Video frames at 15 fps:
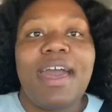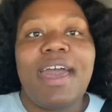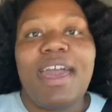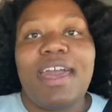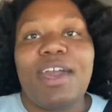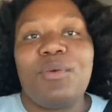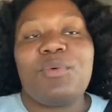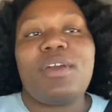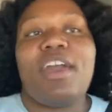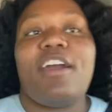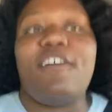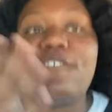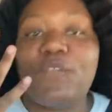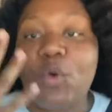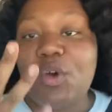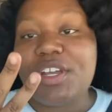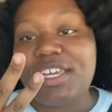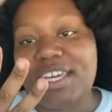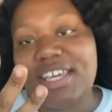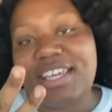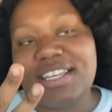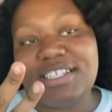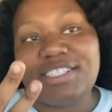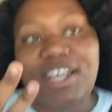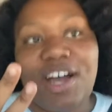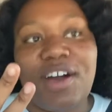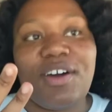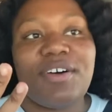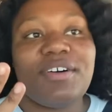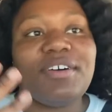and we have four kids,
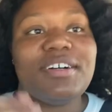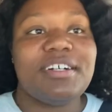y'all.